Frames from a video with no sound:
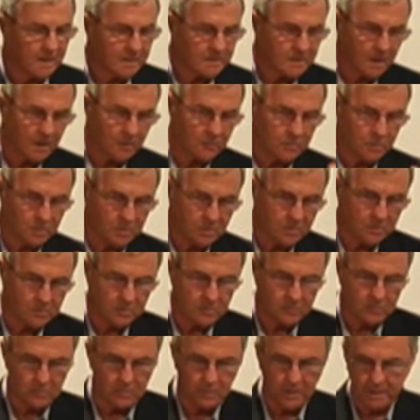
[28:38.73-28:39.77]
Now
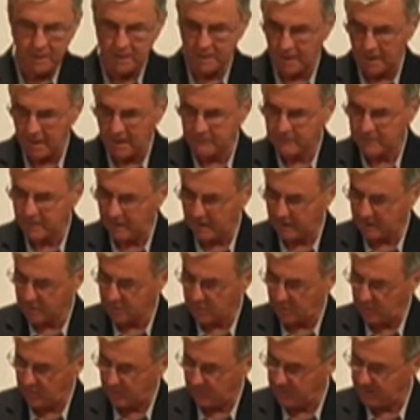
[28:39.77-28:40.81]
you look at the left-hand
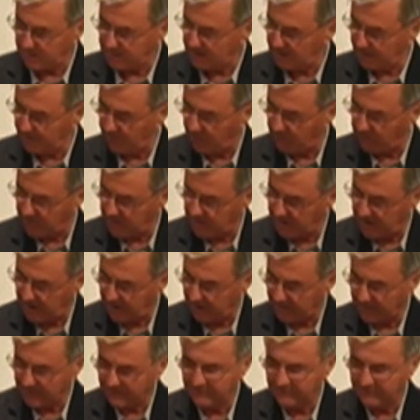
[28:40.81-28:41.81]
curb and keep over there.